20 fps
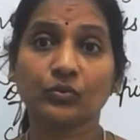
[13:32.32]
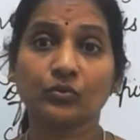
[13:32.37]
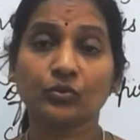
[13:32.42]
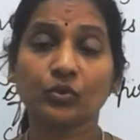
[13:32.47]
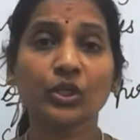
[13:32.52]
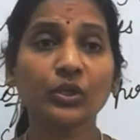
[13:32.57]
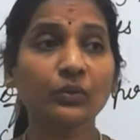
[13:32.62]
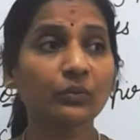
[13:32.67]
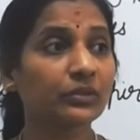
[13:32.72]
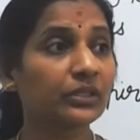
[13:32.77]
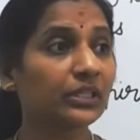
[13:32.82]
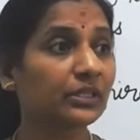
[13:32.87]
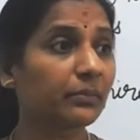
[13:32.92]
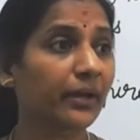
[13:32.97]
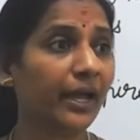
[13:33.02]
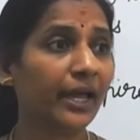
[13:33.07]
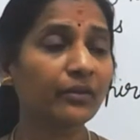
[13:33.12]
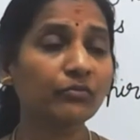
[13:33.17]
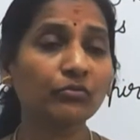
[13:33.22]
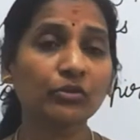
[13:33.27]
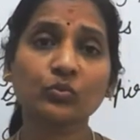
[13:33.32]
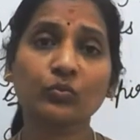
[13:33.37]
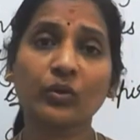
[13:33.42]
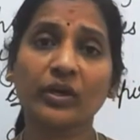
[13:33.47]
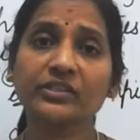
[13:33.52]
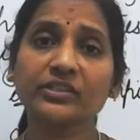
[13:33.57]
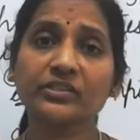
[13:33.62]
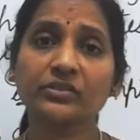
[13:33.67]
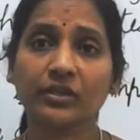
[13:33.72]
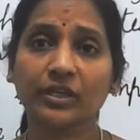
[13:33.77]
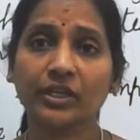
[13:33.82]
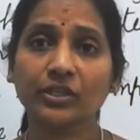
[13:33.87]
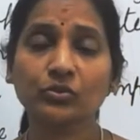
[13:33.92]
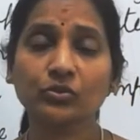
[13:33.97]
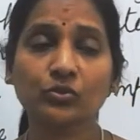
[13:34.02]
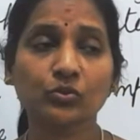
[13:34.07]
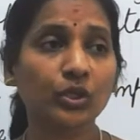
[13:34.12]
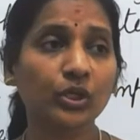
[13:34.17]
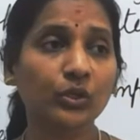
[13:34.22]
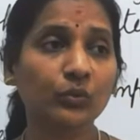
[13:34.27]
So that man was quite
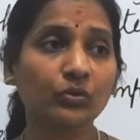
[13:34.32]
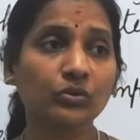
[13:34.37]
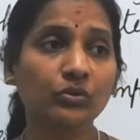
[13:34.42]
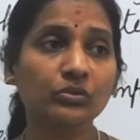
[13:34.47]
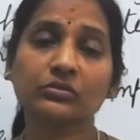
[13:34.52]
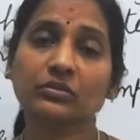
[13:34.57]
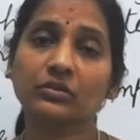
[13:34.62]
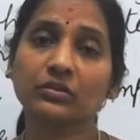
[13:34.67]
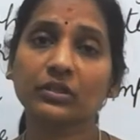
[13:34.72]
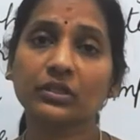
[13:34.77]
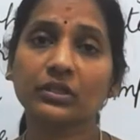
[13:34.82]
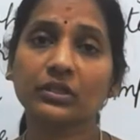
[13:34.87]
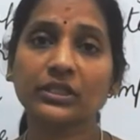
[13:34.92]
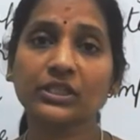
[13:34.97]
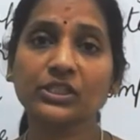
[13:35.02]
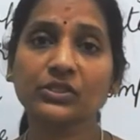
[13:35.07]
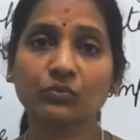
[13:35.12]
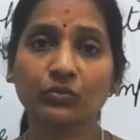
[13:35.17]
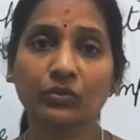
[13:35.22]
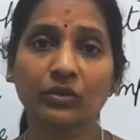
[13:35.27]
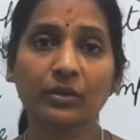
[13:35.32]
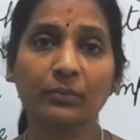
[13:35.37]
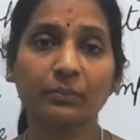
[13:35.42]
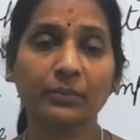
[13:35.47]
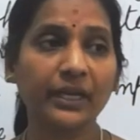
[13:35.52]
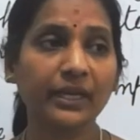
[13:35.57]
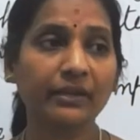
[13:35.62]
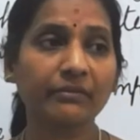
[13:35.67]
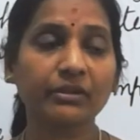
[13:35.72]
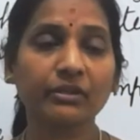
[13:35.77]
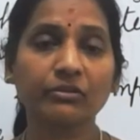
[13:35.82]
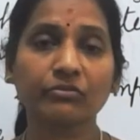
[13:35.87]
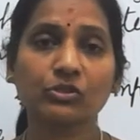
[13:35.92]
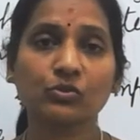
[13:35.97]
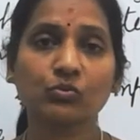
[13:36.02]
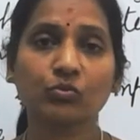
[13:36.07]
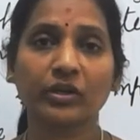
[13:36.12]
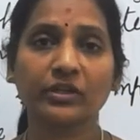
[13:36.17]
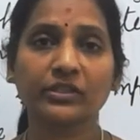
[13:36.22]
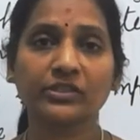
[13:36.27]
strange. So he was, his behavior
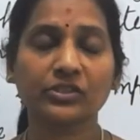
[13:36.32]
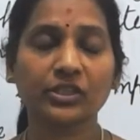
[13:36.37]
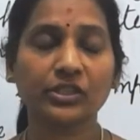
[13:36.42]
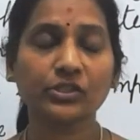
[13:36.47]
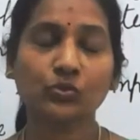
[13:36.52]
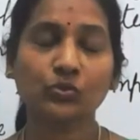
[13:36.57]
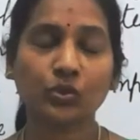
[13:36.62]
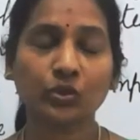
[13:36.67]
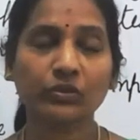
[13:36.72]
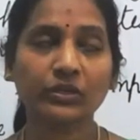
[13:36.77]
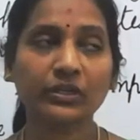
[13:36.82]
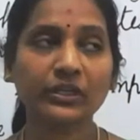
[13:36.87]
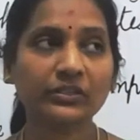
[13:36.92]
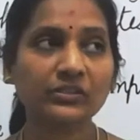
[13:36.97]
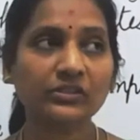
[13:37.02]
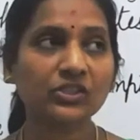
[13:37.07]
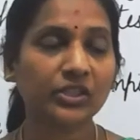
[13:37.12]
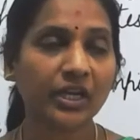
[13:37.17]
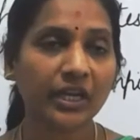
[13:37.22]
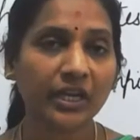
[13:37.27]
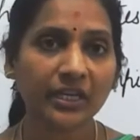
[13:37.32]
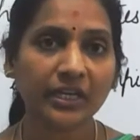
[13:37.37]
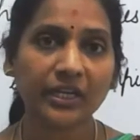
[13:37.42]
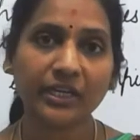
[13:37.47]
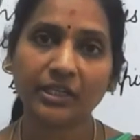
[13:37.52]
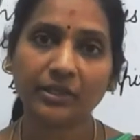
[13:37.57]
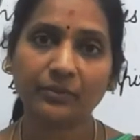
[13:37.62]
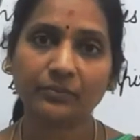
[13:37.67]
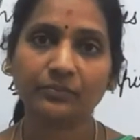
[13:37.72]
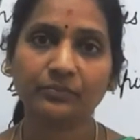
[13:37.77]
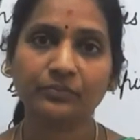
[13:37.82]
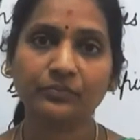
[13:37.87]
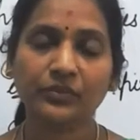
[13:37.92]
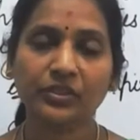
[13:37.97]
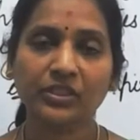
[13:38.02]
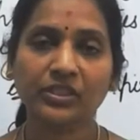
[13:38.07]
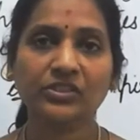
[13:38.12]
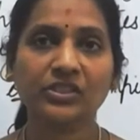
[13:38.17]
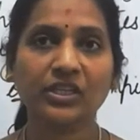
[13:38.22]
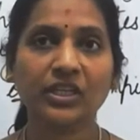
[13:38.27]
was quite strange. So we were staring at him.
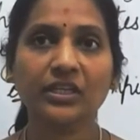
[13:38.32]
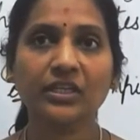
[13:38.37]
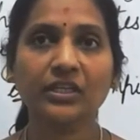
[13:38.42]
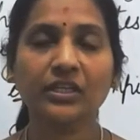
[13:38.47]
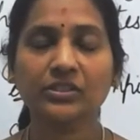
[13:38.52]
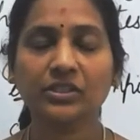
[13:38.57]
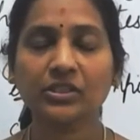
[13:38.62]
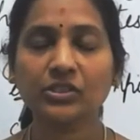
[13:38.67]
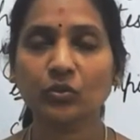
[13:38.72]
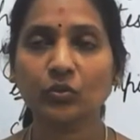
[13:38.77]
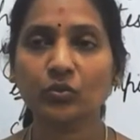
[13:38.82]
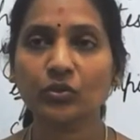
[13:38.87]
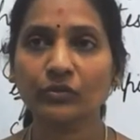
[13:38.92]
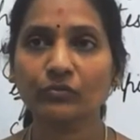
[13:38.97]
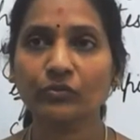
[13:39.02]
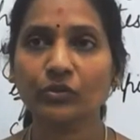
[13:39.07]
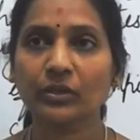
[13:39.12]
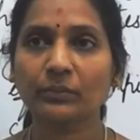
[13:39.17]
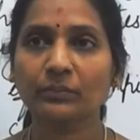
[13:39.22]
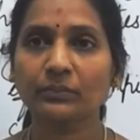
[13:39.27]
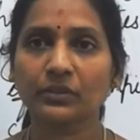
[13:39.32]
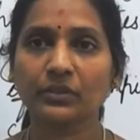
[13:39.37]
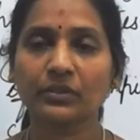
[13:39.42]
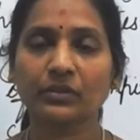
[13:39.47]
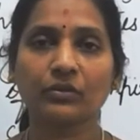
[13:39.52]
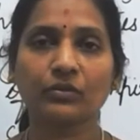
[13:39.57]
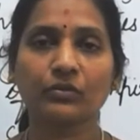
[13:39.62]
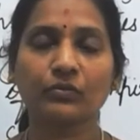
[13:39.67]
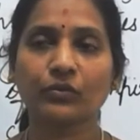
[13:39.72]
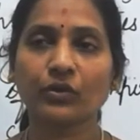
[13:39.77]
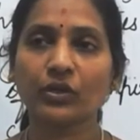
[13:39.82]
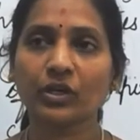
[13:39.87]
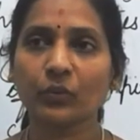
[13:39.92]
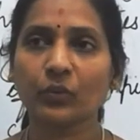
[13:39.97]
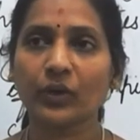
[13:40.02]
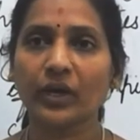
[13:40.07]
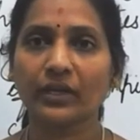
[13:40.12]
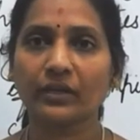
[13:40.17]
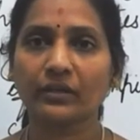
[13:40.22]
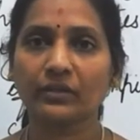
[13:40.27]
Staring is just looking for a
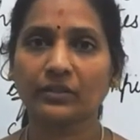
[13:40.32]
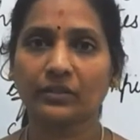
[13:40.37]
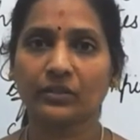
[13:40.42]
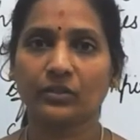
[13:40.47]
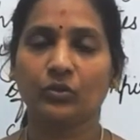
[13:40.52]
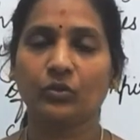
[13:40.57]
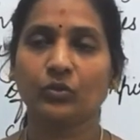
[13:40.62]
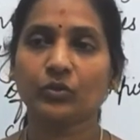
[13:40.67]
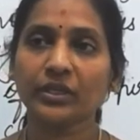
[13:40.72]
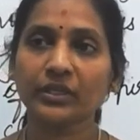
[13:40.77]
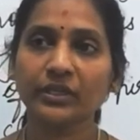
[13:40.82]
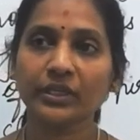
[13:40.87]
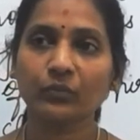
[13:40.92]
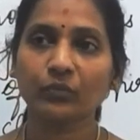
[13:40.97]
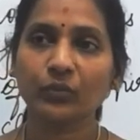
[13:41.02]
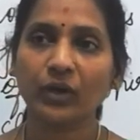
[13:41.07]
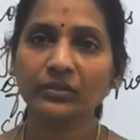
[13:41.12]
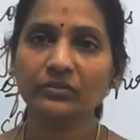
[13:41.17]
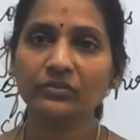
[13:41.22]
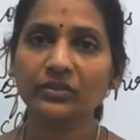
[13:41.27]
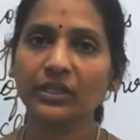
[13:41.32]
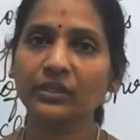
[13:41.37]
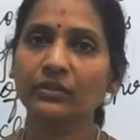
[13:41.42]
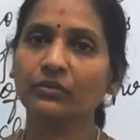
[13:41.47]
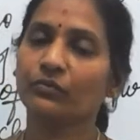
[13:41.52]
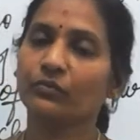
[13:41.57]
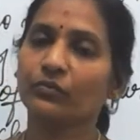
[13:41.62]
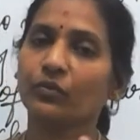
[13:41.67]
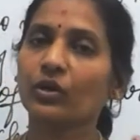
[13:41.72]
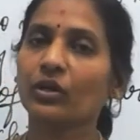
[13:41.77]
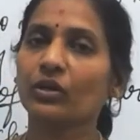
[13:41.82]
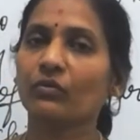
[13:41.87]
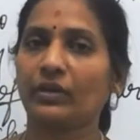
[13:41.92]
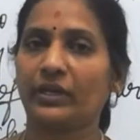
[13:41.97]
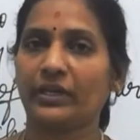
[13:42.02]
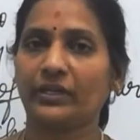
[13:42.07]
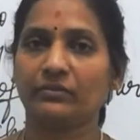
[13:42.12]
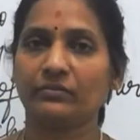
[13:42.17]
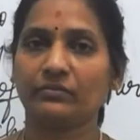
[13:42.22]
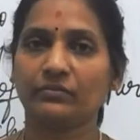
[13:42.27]
while. Looking at one thing for a
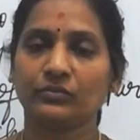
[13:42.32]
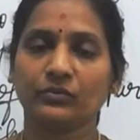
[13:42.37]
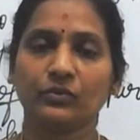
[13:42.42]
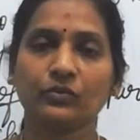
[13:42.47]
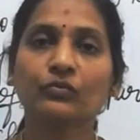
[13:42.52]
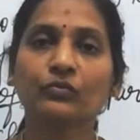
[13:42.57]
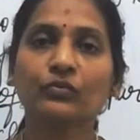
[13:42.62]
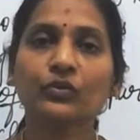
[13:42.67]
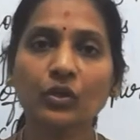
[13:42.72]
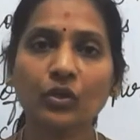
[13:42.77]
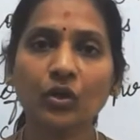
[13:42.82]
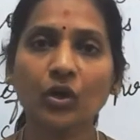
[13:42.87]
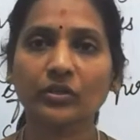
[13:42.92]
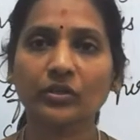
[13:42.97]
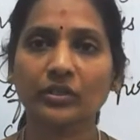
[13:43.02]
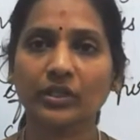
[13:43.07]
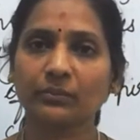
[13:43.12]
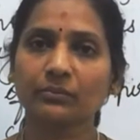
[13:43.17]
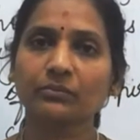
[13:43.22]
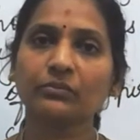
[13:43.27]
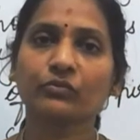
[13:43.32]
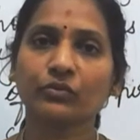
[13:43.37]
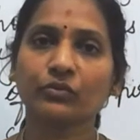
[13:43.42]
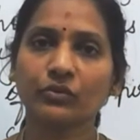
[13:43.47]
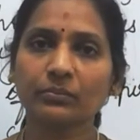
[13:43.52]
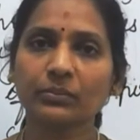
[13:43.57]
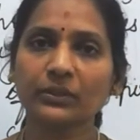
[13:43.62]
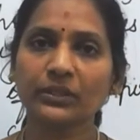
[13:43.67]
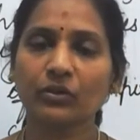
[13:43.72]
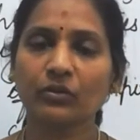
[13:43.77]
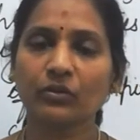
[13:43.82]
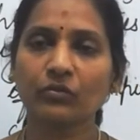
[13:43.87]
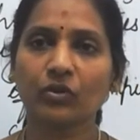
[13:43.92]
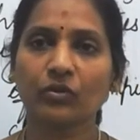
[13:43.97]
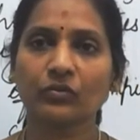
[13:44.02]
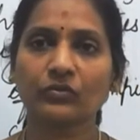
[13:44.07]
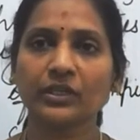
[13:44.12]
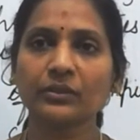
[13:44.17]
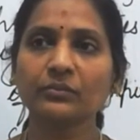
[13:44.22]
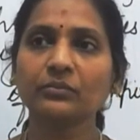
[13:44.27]
while. For a long time. For a bit of a
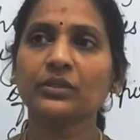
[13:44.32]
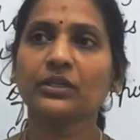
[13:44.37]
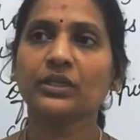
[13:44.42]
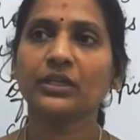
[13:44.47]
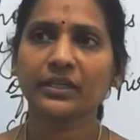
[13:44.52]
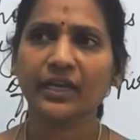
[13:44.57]
long time.